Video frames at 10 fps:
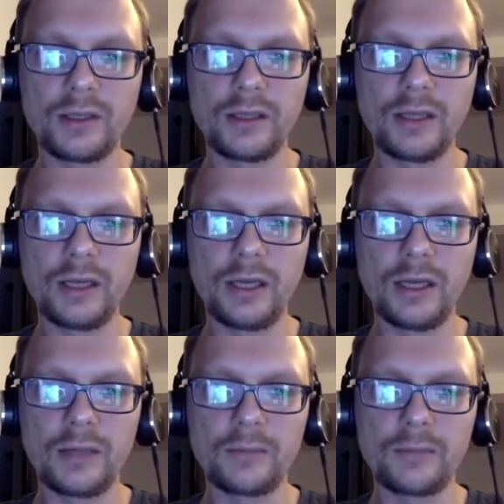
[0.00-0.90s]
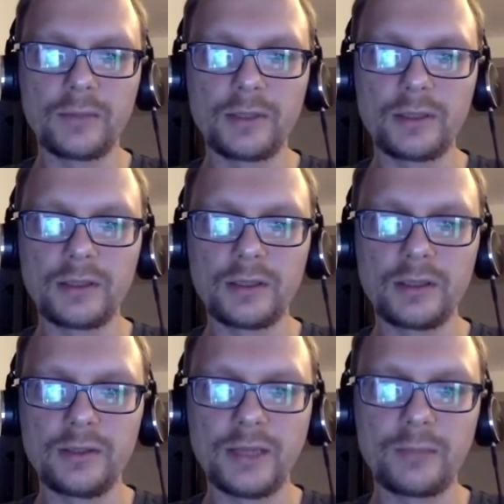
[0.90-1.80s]

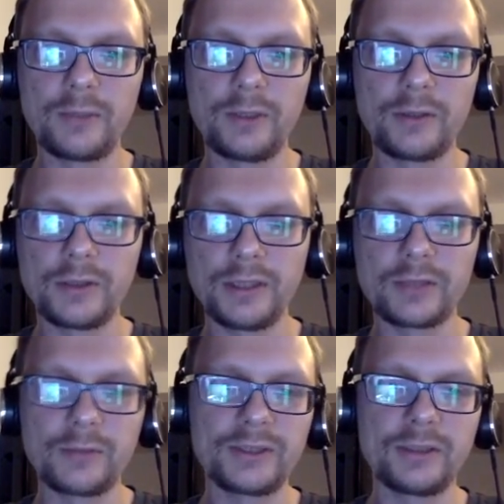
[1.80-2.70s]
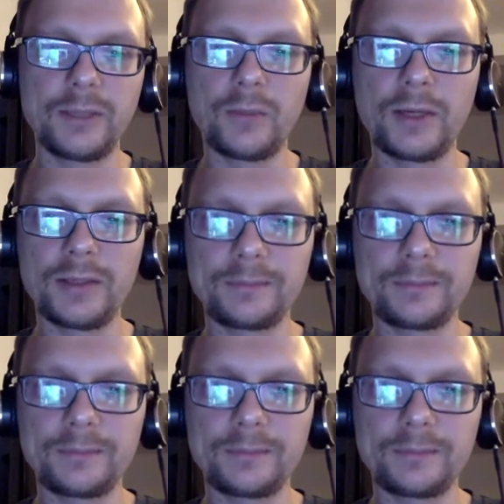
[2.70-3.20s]
number incremented by 1.